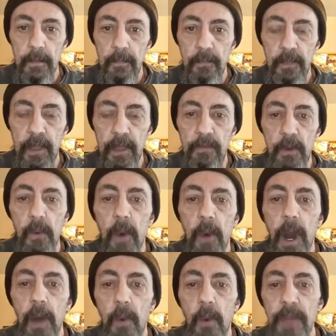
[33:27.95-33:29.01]
If you
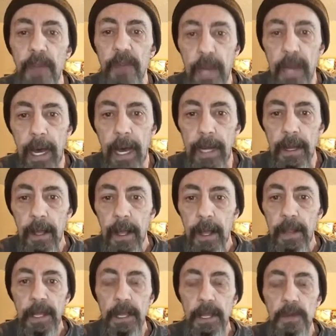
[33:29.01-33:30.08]
walk with God,
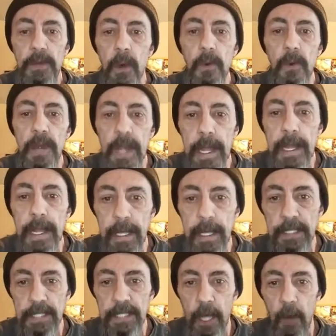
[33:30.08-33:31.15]
then you don't need
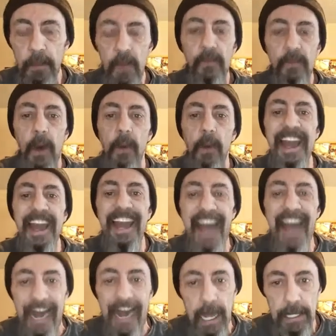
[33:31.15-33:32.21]
his help. You've already
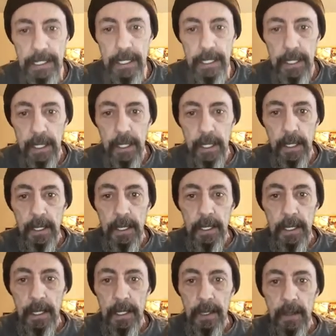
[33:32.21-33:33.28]
got it.
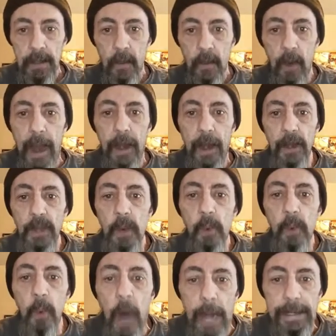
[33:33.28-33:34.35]
Why are you
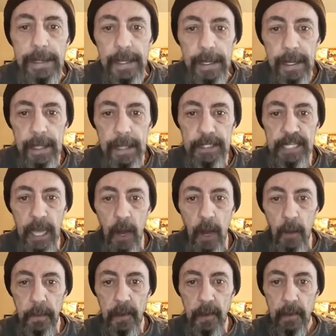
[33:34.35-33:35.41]
wanting his
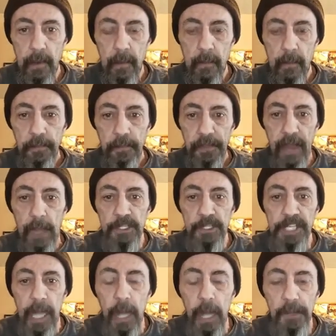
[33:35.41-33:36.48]
help? Thou
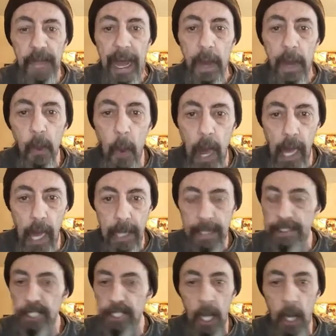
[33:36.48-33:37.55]
shalt not want.
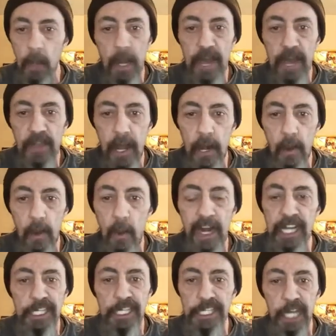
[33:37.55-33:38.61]
It's already there. What
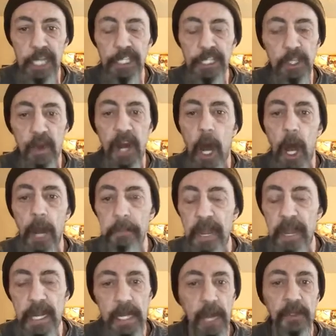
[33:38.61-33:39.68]
is done is what ought to
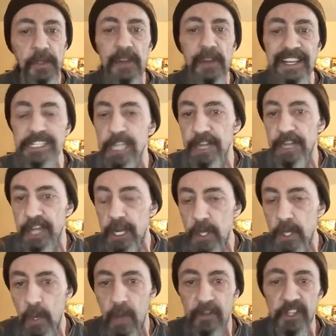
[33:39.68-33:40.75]
be done. There is nothing
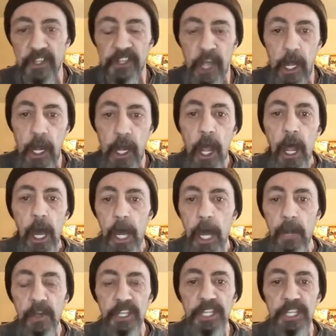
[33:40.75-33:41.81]
new of the sun.
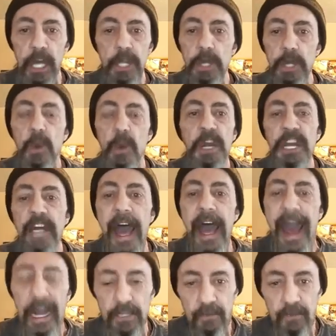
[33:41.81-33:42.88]
Under the sun, you don't need to
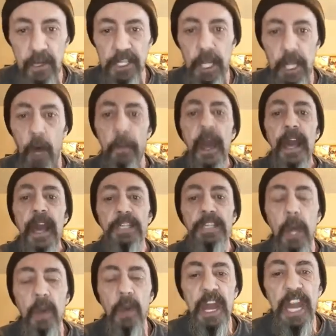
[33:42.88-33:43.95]
ask for his help. He's
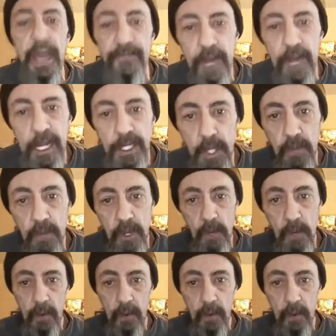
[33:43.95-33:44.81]
already given it to you.